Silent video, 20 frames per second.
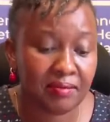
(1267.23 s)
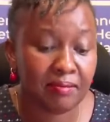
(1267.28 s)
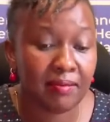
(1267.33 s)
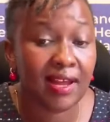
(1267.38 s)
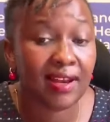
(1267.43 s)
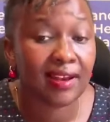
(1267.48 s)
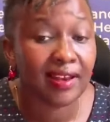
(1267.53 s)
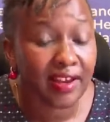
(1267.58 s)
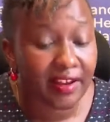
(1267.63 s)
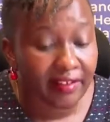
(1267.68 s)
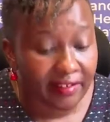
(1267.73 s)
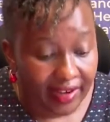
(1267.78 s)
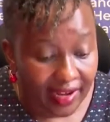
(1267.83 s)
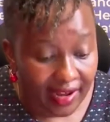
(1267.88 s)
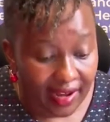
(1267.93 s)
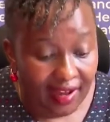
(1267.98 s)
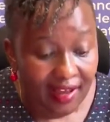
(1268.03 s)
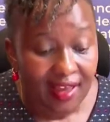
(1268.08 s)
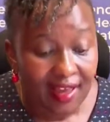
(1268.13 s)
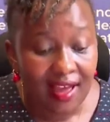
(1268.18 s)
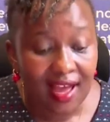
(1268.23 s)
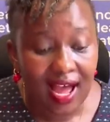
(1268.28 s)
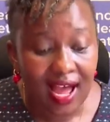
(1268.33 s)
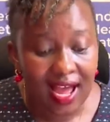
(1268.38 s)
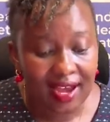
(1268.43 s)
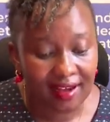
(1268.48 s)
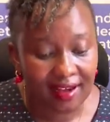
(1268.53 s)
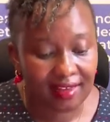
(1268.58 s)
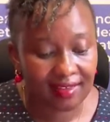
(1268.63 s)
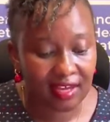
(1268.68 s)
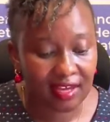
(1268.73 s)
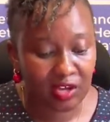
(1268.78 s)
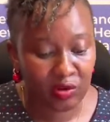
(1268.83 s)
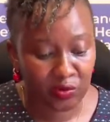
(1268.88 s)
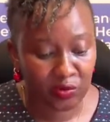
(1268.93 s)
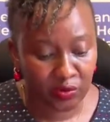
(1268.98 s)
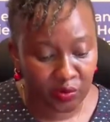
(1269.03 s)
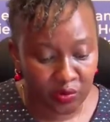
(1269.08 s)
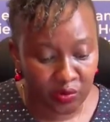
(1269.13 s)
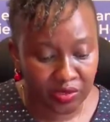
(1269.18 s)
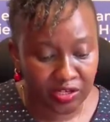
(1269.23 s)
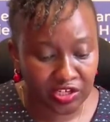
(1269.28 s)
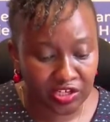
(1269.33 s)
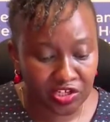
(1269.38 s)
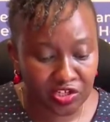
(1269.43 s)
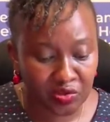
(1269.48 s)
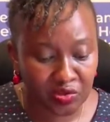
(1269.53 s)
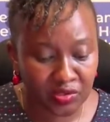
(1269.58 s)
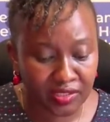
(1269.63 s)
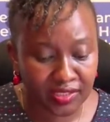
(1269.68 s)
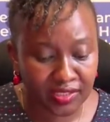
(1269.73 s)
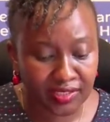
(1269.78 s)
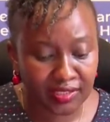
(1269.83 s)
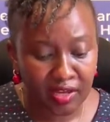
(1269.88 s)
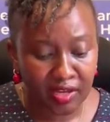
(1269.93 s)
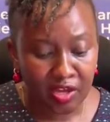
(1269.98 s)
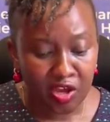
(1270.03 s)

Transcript: malaria, and other health conditions.